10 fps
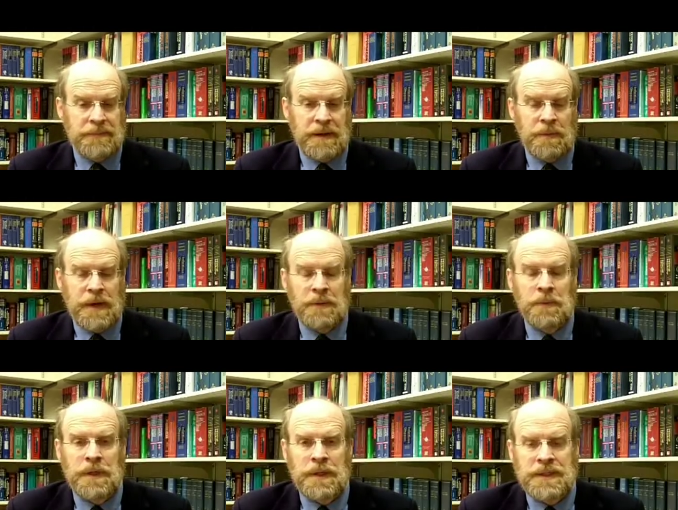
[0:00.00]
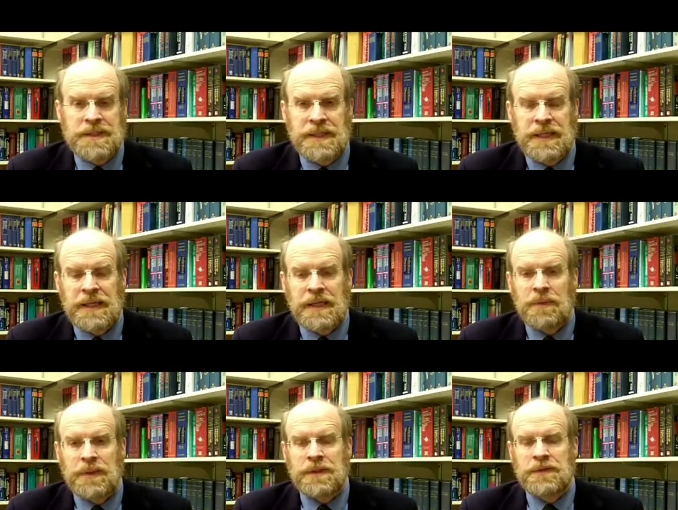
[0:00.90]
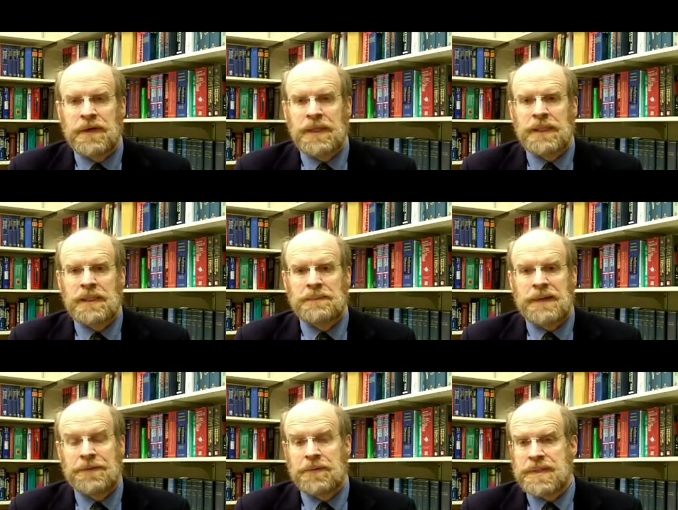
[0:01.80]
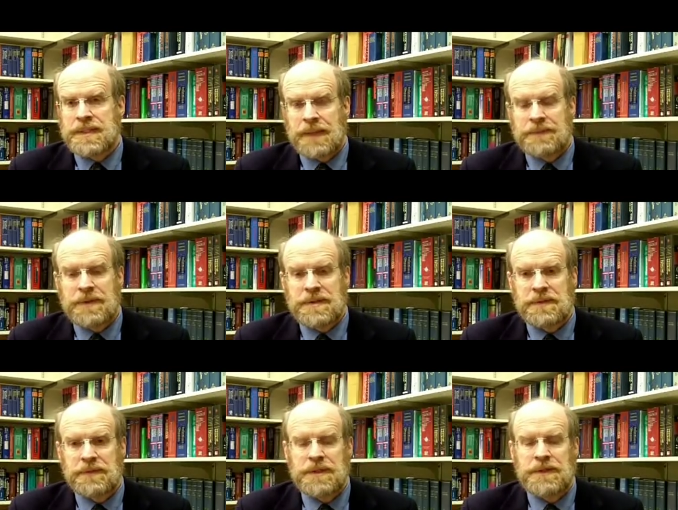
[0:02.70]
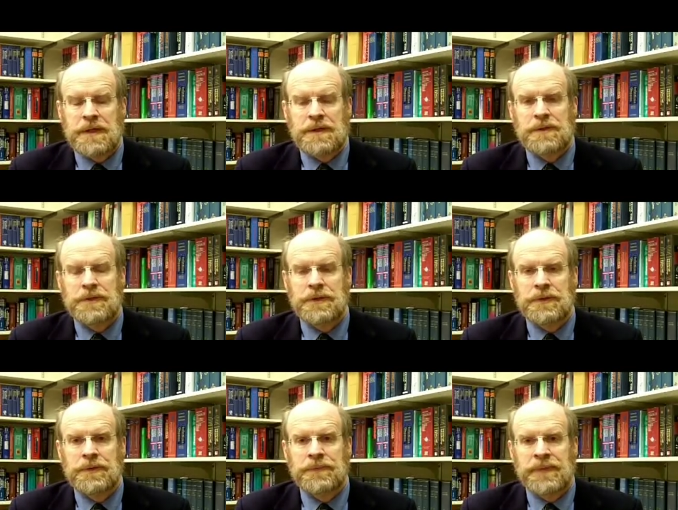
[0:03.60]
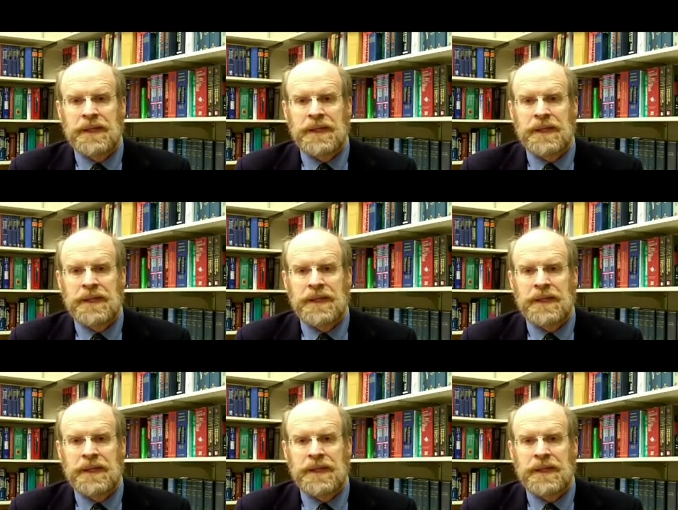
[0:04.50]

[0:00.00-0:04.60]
marijuana works. We knew very little about the receptors, of which there are two.